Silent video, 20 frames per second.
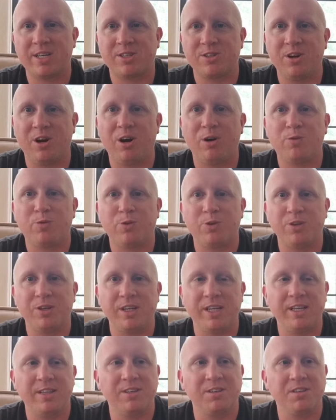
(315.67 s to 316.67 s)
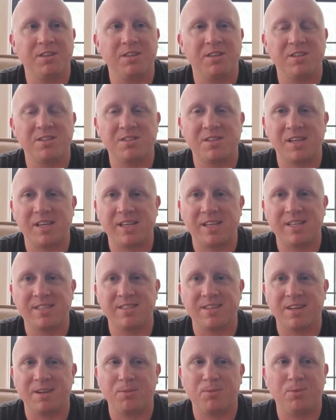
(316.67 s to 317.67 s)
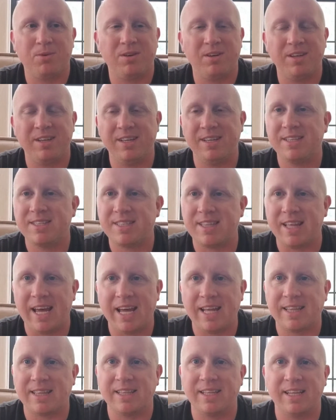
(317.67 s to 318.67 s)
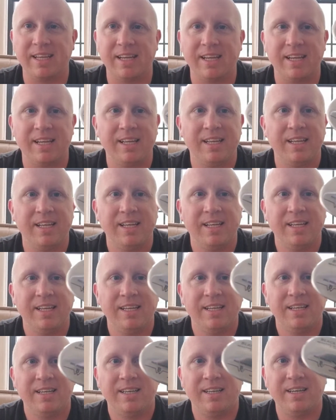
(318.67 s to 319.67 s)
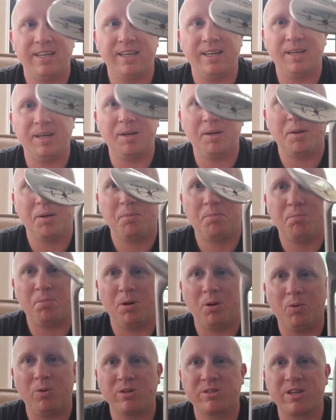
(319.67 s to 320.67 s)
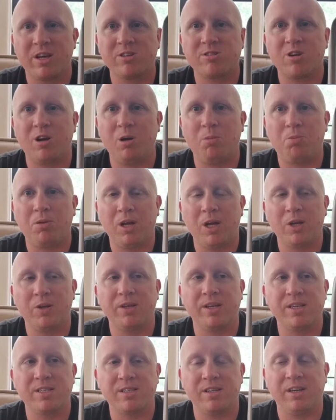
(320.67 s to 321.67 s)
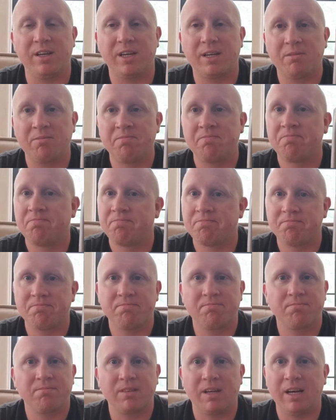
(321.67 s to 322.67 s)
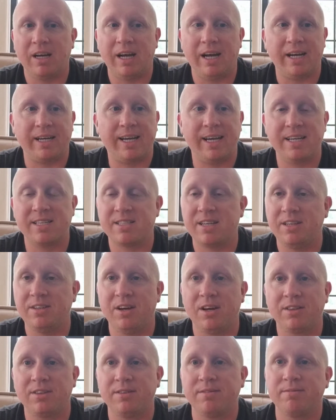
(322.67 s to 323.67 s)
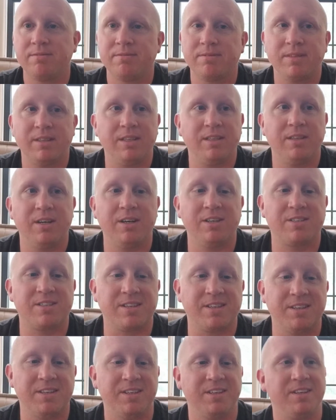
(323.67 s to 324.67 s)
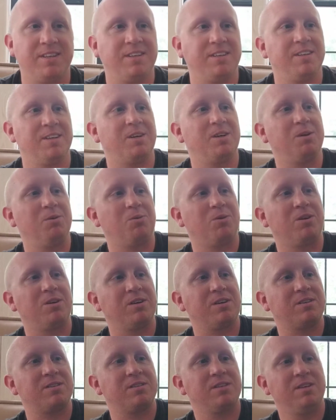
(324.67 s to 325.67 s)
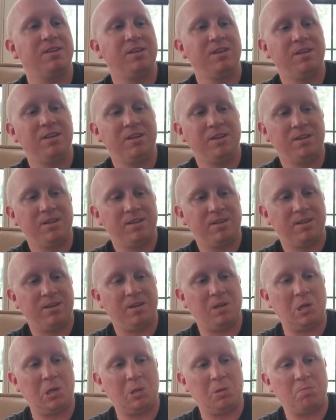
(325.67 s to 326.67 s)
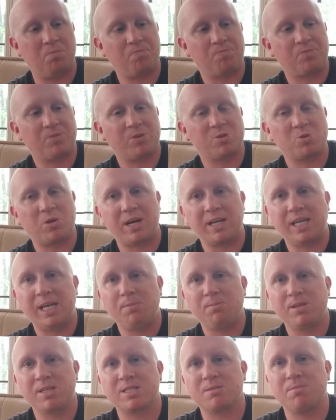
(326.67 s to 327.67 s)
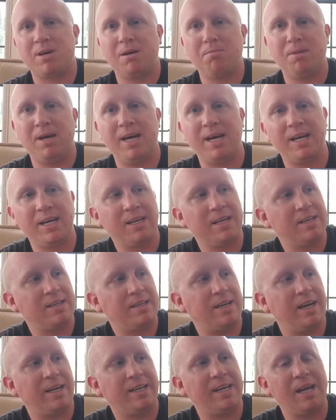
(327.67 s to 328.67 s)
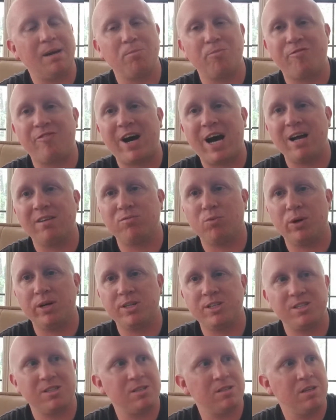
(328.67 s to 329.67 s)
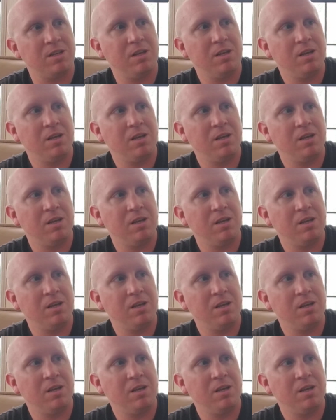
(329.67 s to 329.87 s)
golfer, and he looked at this thing and he's like, "What is that thing?" But once I started playing it, he's like, "I can't say nothing. It does it good. It works." So I keep this in my bag. I came 5 wedges.